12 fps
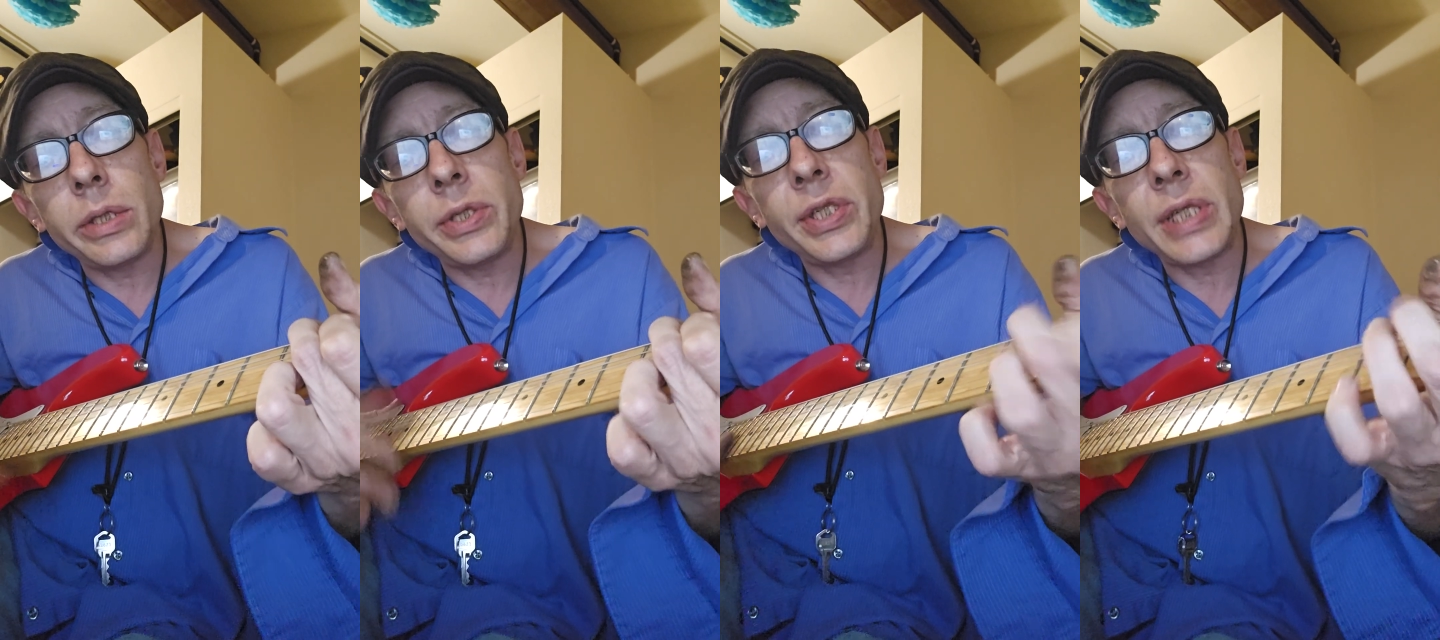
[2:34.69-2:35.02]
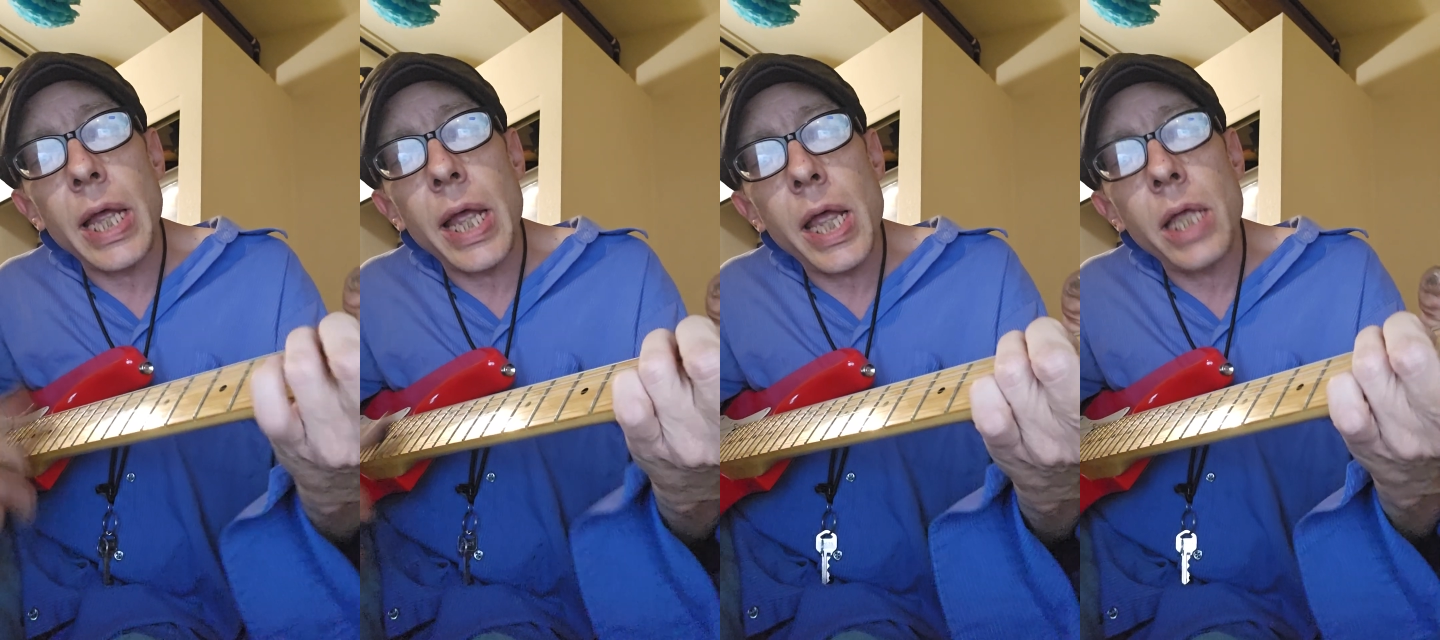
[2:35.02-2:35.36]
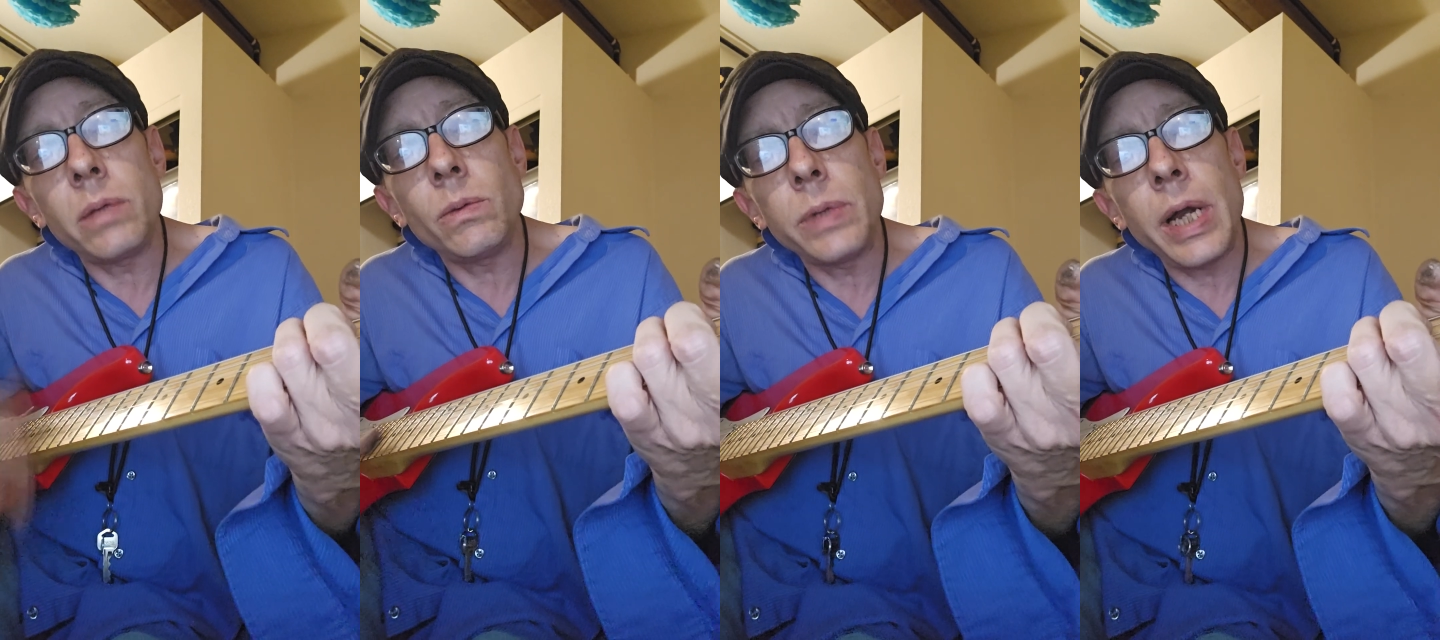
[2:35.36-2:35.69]
you say
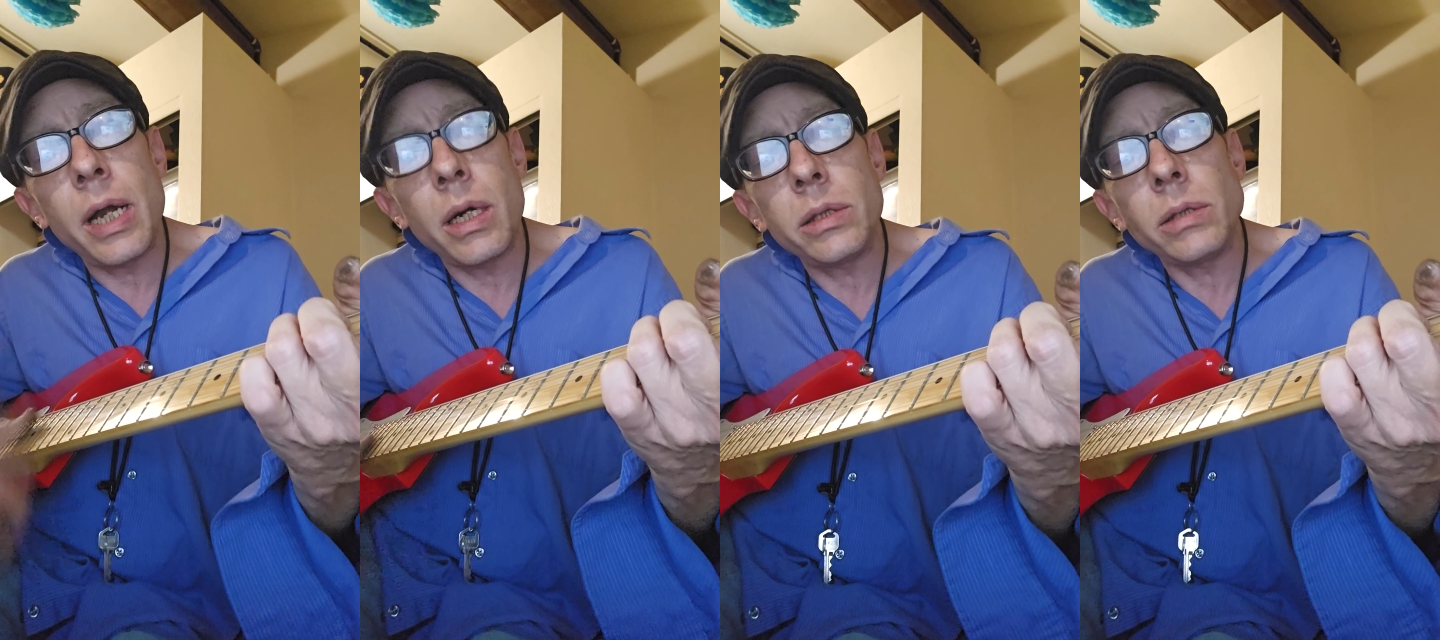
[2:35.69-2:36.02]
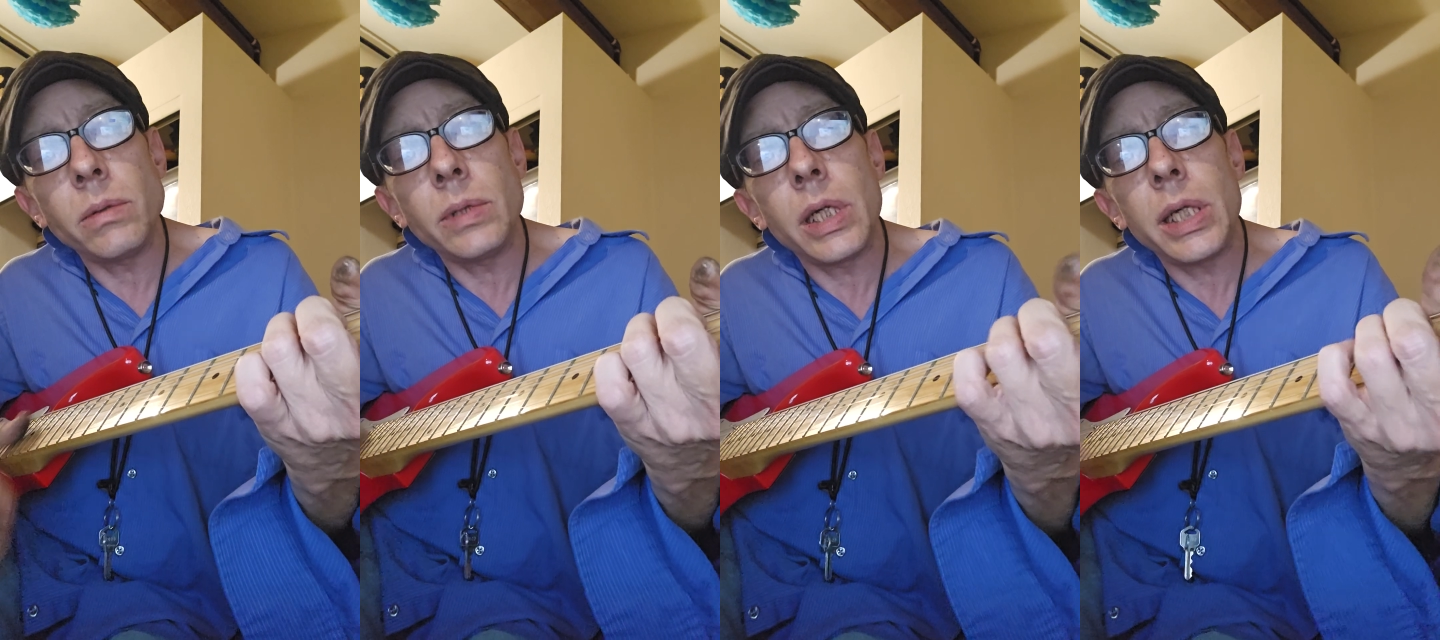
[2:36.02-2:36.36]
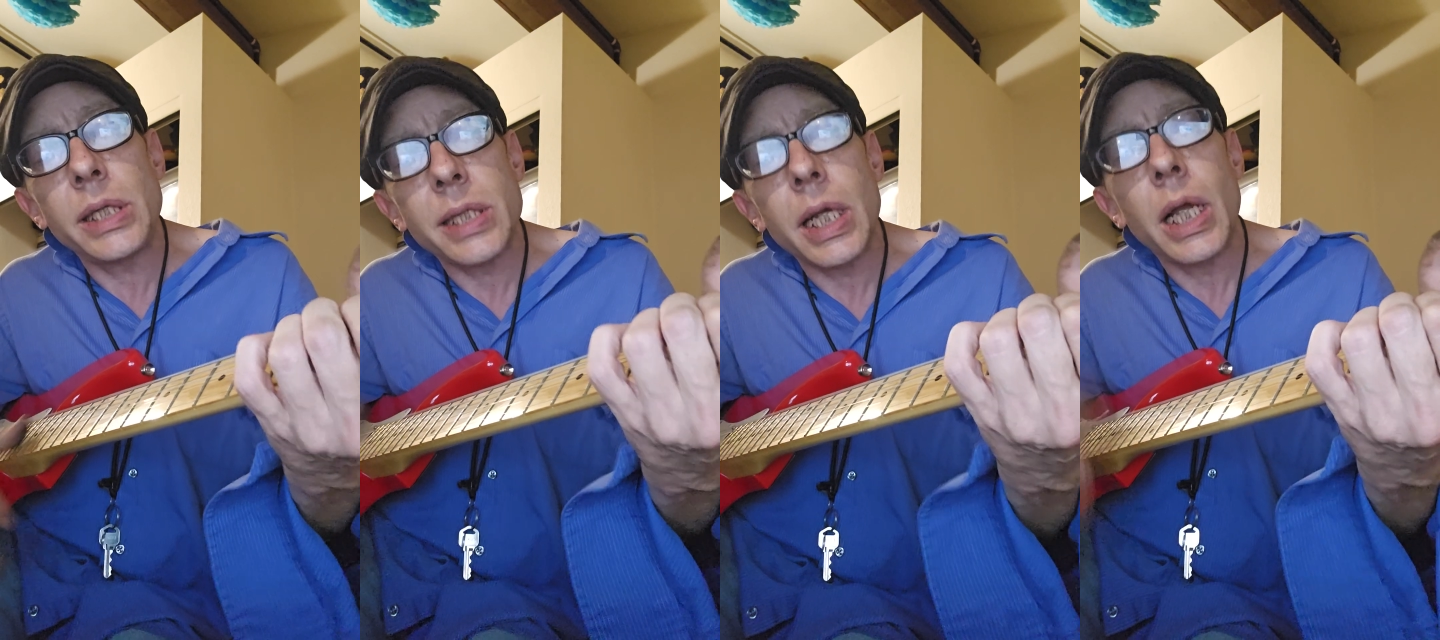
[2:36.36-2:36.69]
and where it
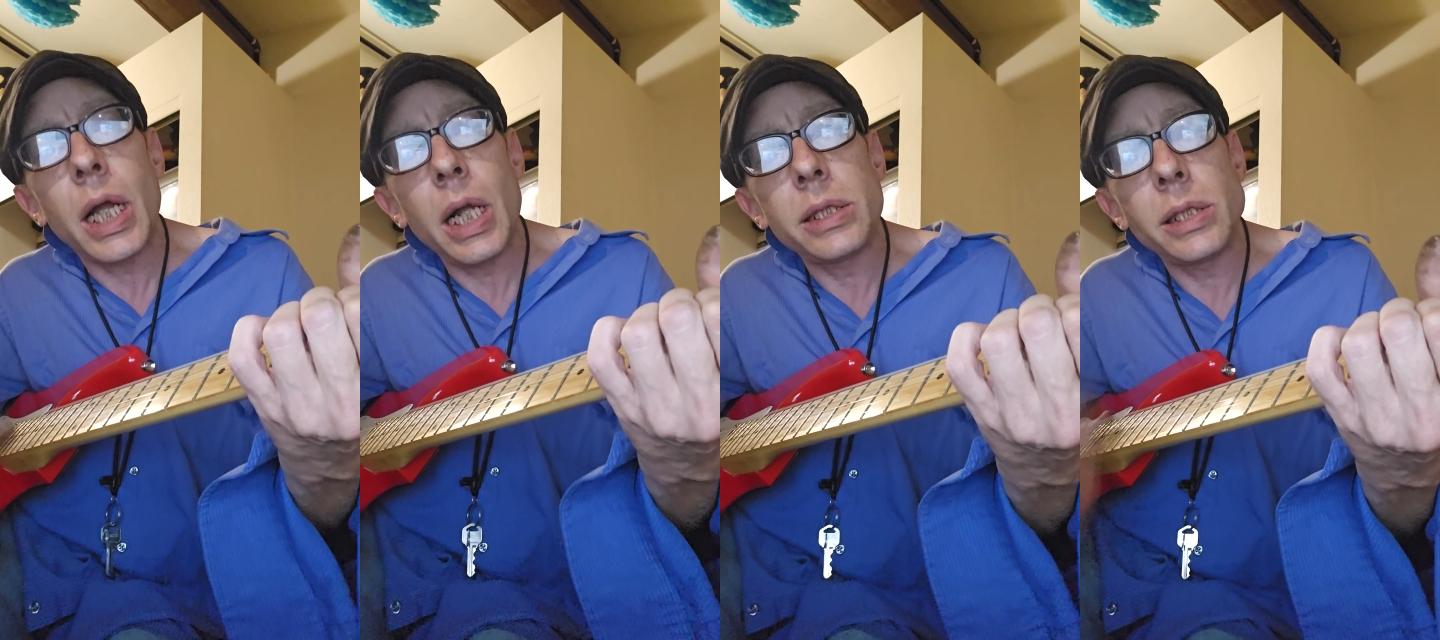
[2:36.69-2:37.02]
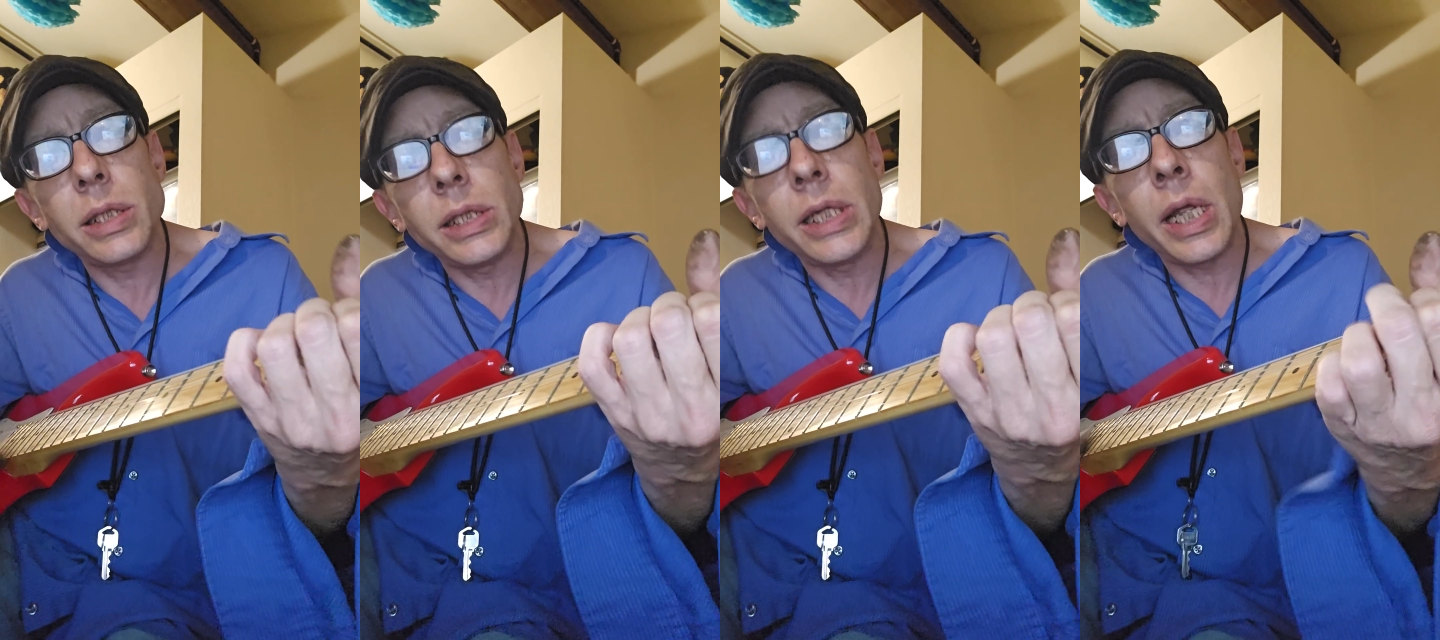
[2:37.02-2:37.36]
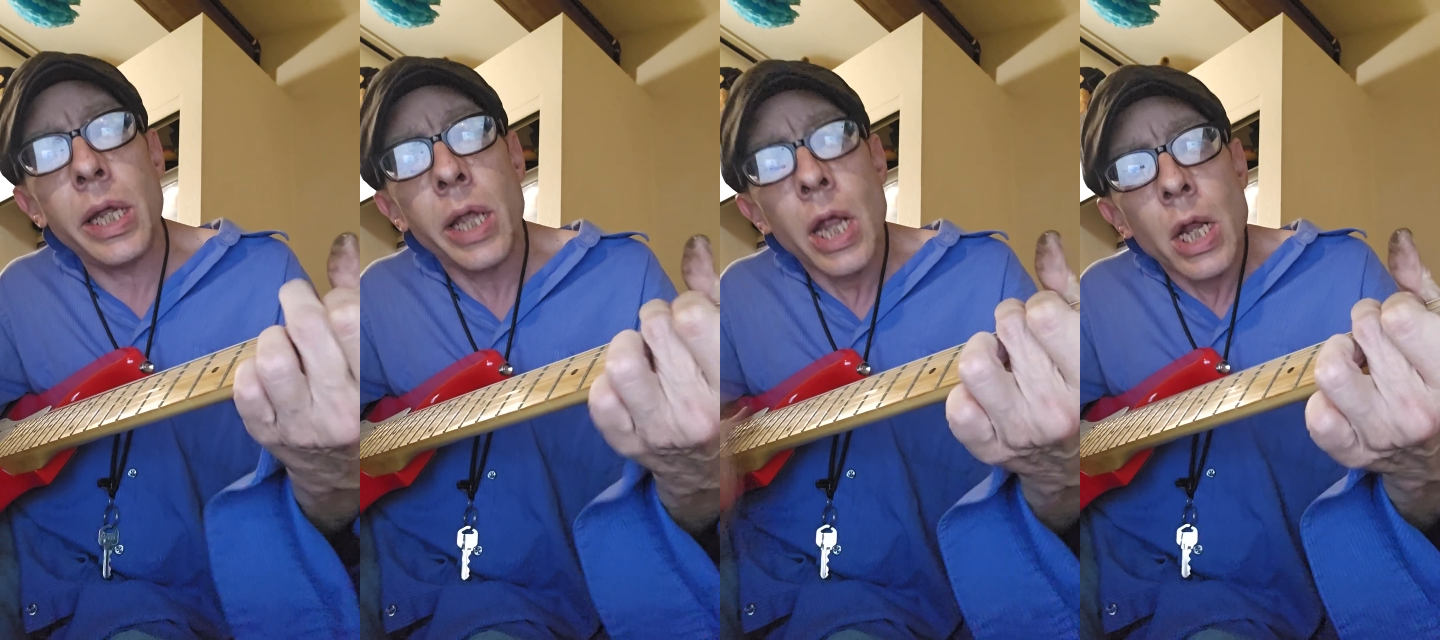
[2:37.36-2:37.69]
was a holiday.